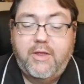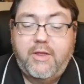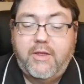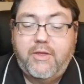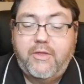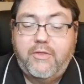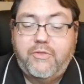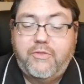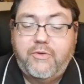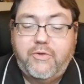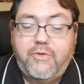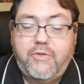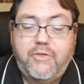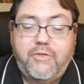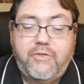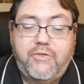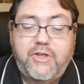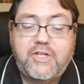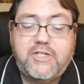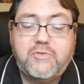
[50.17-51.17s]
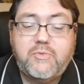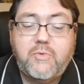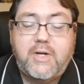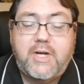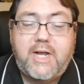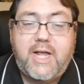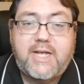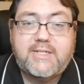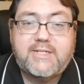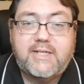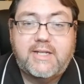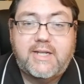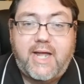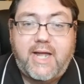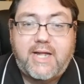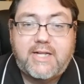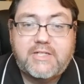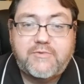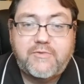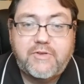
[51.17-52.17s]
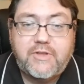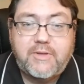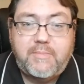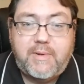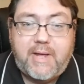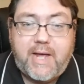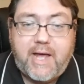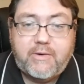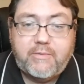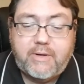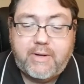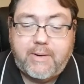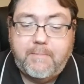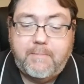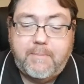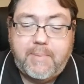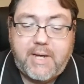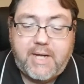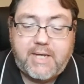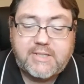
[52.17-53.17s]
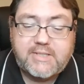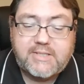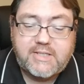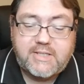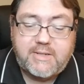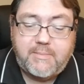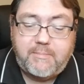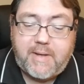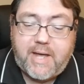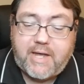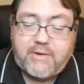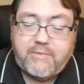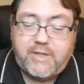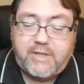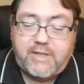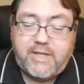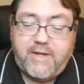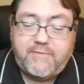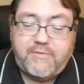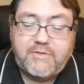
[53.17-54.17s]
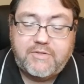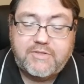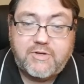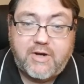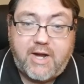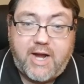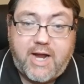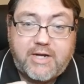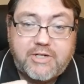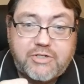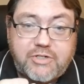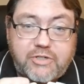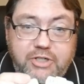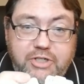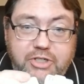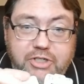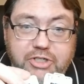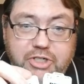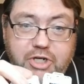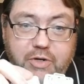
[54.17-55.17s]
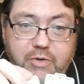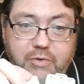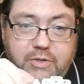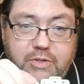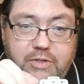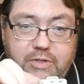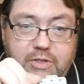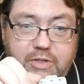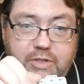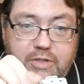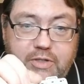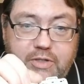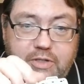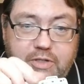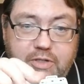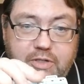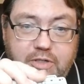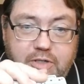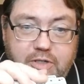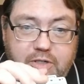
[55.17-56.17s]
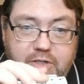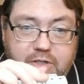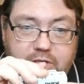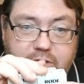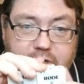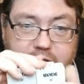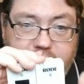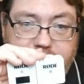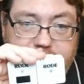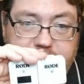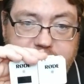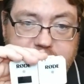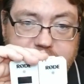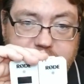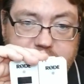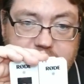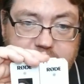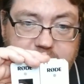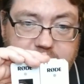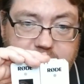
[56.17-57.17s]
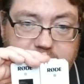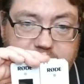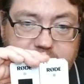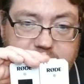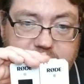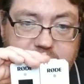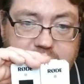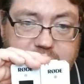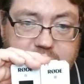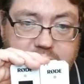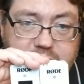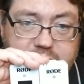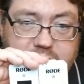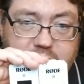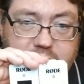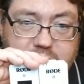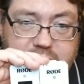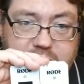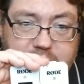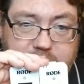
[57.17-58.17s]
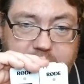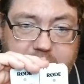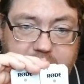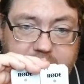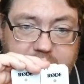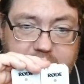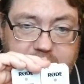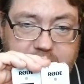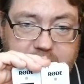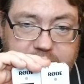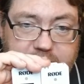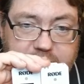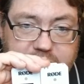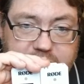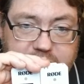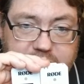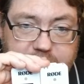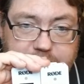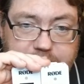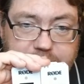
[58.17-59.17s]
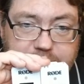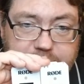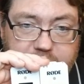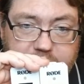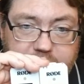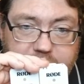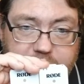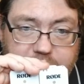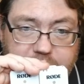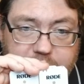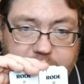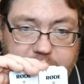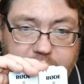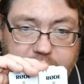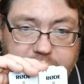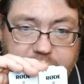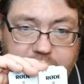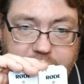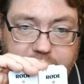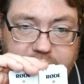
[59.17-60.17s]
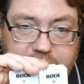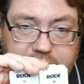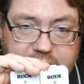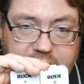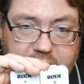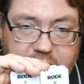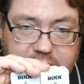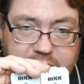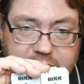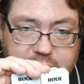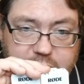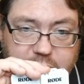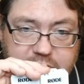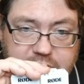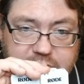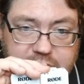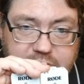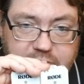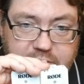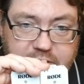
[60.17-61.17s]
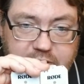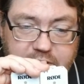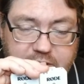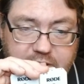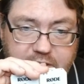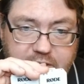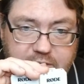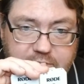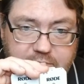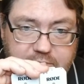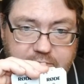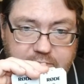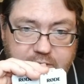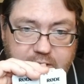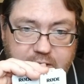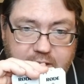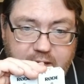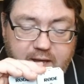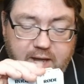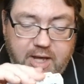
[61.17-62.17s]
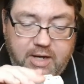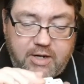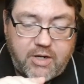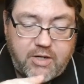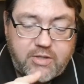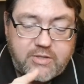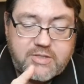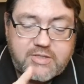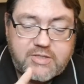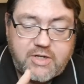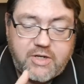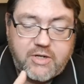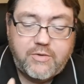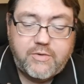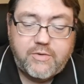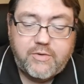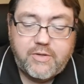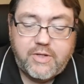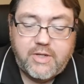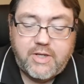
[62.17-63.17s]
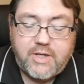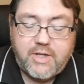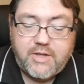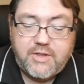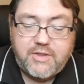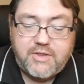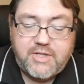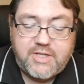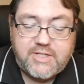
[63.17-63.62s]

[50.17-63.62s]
This one has lights for the battery, but the battery levels are actually shown on this one. This one shows the battery levels for both units on this one screen here. And also, this